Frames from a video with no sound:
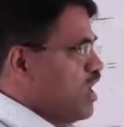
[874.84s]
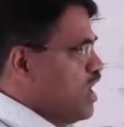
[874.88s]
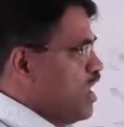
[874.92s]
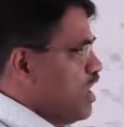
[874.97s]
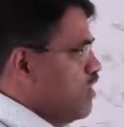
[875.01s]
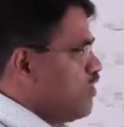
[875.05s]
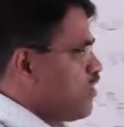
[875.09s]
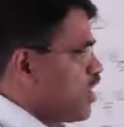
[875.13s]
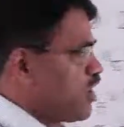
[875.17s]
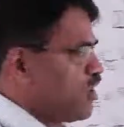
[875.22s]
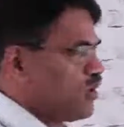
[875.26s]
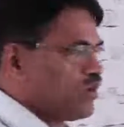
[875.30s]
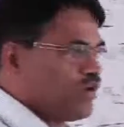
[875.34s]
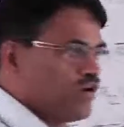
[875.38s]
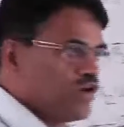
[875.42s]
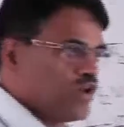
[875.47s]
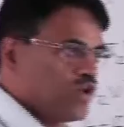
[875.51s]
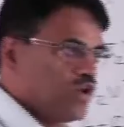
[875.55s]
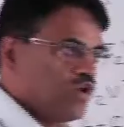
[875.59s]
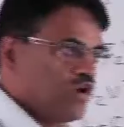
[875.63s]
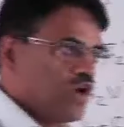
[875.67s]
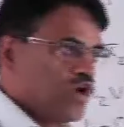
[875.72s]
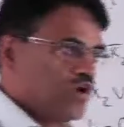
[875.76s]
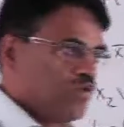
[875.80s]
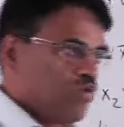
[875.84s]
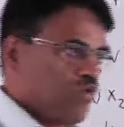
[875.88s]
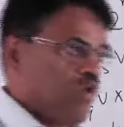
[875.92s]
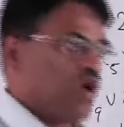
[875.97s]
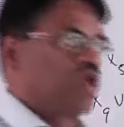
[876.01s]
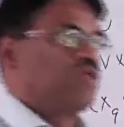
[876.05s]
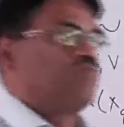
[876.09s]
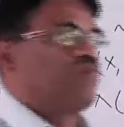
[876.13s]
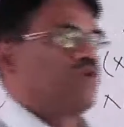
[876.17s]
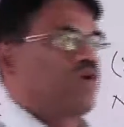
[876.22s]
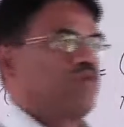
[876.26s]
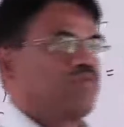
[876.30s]
we are not going to look at
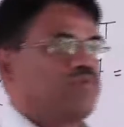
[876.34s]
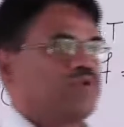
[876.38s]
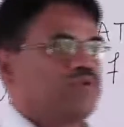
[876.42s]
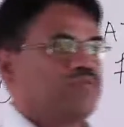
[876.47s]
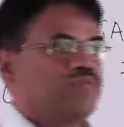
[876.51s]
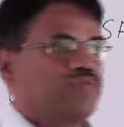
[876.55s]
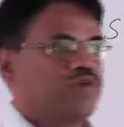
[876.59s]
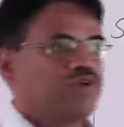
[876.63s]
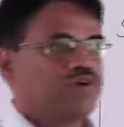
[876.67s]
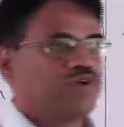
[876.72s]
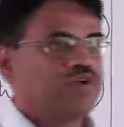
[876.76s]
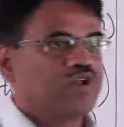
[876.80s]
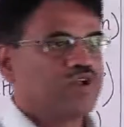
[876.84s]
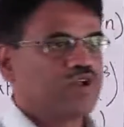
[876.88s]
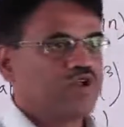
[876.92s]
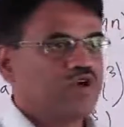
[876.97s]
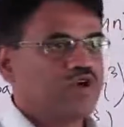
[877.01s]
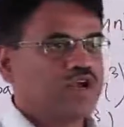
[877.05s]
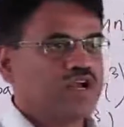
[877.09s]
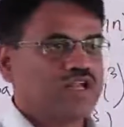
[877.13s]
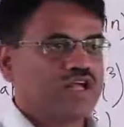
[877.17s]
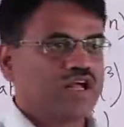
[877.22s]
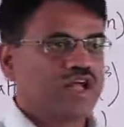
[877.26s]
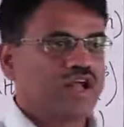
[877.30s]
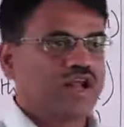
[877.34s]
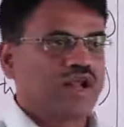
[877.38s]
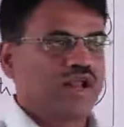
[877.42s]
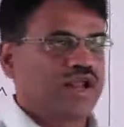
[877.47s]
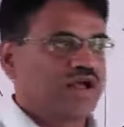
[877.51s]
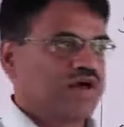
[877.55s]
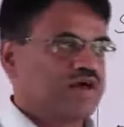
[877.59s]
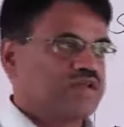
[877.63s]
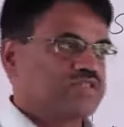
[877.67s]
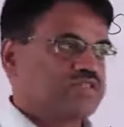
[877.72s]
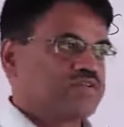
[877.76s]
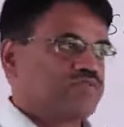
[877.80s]
one problem, we're going to look at a
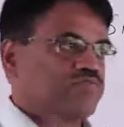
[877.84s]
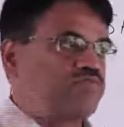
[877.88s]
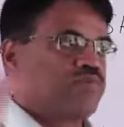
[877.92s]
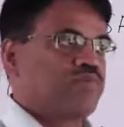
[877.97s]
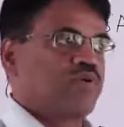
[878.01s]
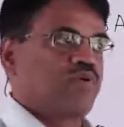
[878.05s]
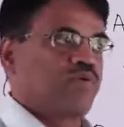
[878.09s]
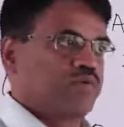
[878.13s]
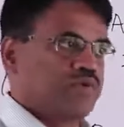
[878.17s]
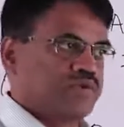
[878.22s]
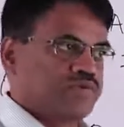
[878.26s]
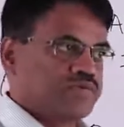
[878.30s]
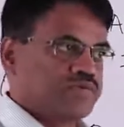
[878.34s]
class of problems.